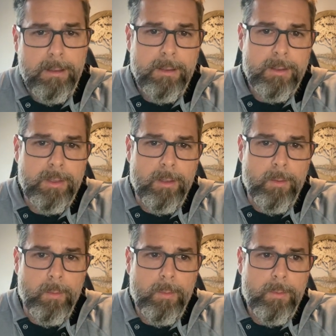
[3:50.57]

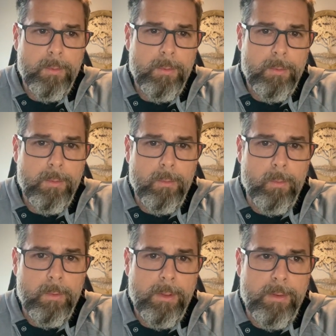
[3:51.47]
So
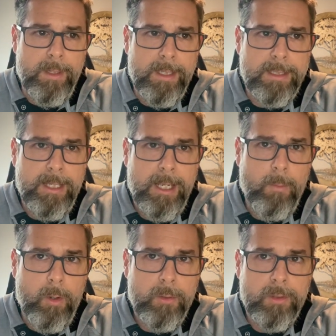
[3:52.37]
the exam
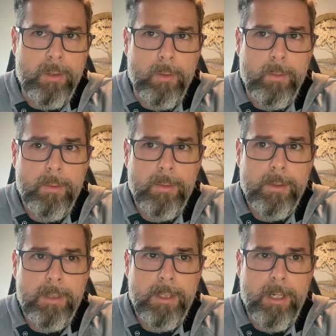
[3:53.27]
also
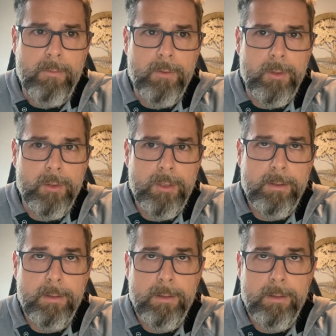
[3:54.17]
covers,